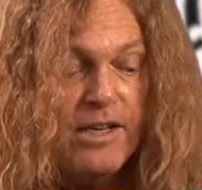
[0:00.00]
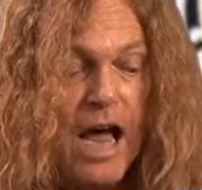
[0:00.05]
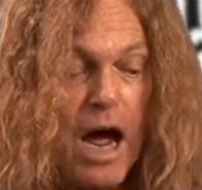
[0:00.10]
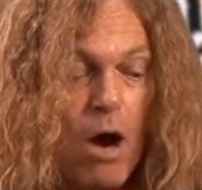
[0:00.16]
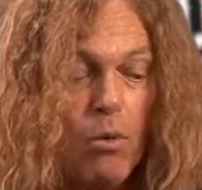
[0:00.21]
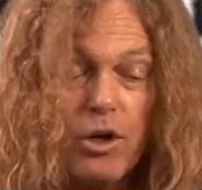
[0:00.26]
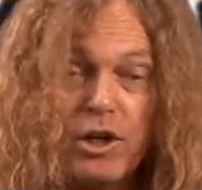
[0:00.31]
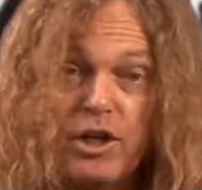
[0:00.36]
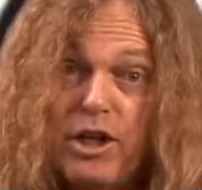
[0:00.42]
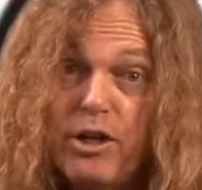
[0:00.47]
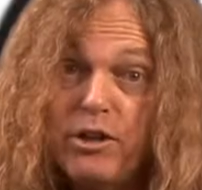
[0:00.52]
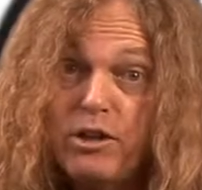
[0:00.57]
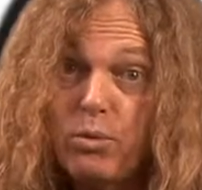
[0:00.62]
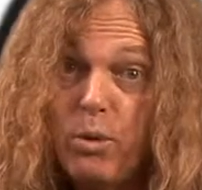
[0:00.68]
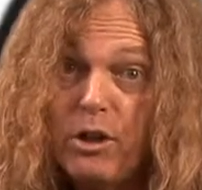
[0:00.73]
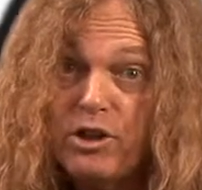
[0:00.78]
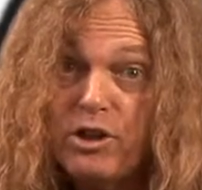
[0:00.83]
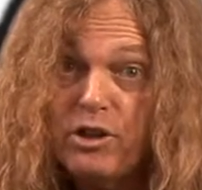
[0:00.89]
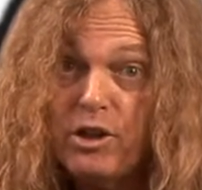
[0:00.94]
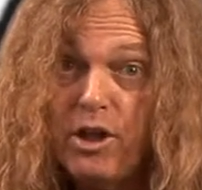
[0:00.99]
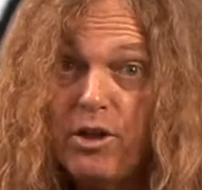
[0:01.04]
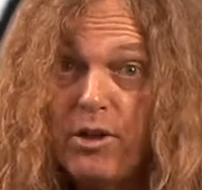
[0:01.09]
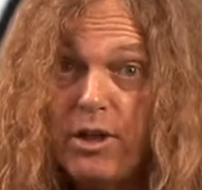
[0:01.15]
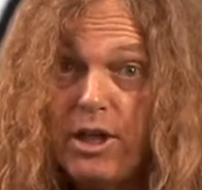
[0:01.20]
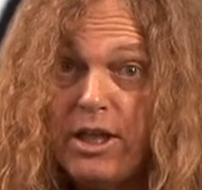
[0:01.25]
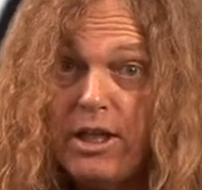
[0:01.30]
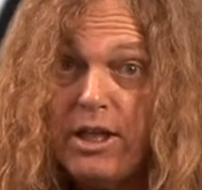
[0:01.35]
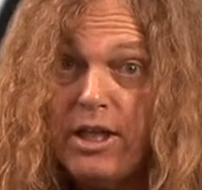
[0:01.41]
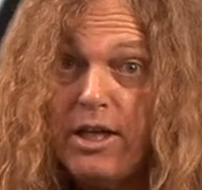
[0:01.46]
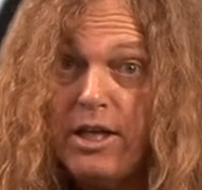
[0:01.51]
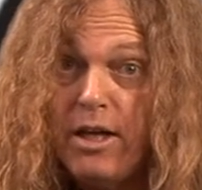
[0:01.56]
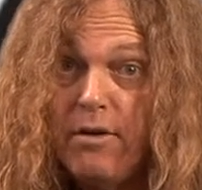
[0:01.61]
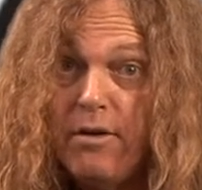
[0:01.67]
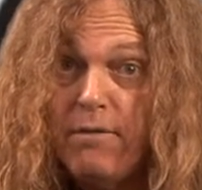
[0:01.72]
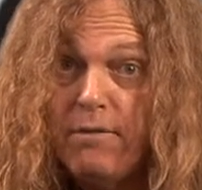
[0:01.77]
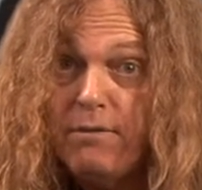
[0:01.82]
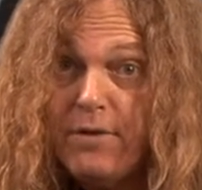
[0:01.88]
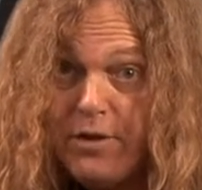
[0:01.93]
Now we're gonna switch to the
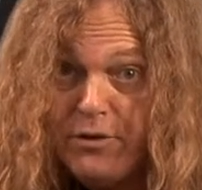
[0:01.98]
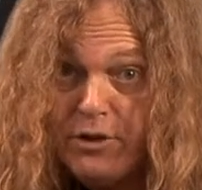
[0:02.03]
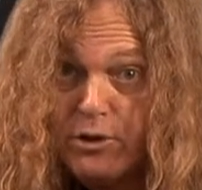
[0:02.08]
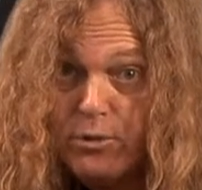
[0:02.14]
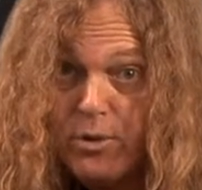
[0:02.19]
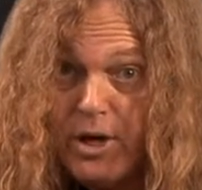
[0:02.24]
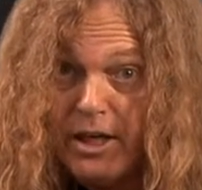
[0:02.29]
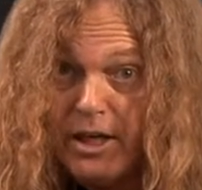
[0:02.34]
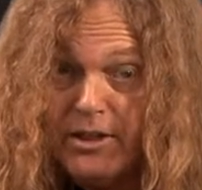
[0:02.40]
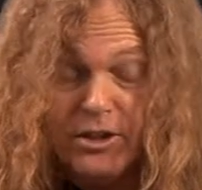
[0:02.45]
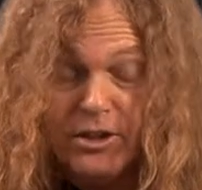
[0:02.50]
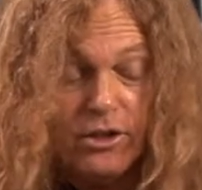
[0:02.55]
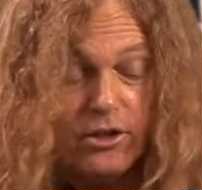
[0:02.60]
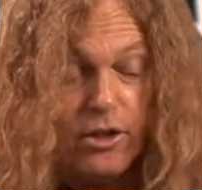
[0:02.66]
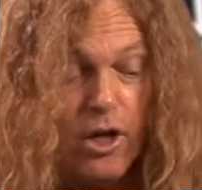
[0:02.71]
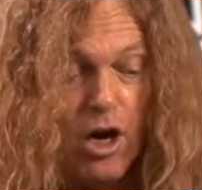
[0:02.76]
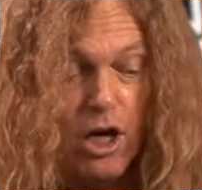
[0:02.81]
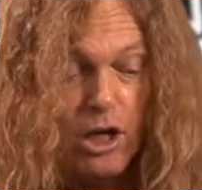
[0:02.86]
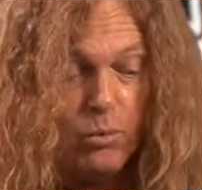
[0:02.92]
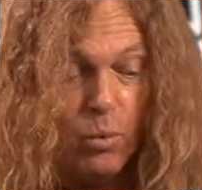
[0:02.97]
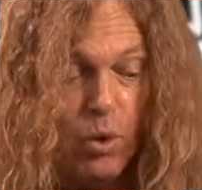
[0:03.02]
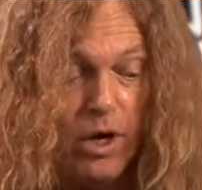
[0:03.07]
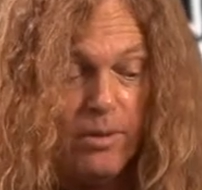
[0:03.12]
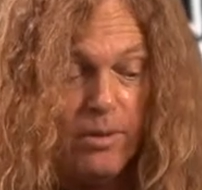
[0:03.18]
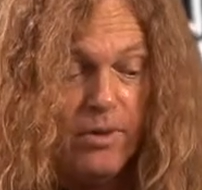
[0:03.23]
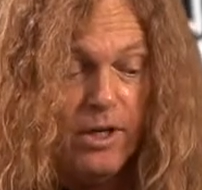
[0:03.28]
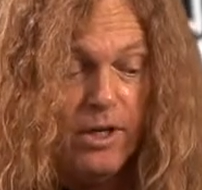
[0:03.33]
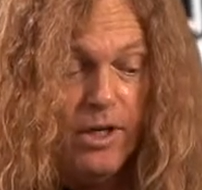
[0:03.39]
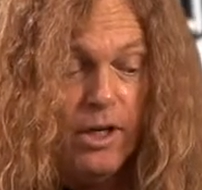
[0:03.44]
fifth string. This is the hard one.